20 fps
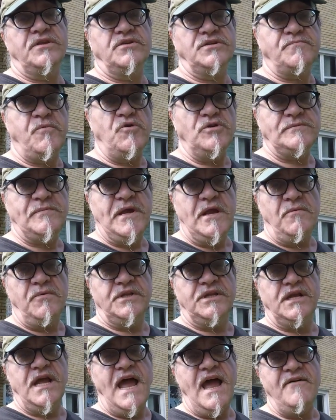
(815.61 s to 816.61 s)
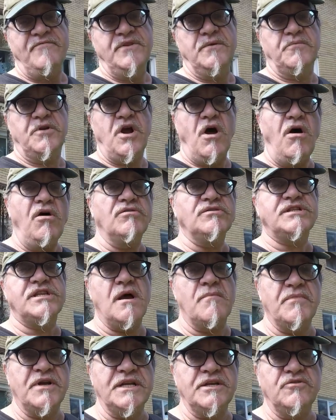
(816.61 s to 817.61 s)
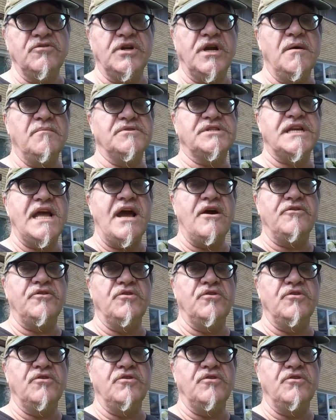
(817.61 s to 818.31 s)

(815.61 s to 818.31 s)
you're supposed to be able to have them call somebody who comes down,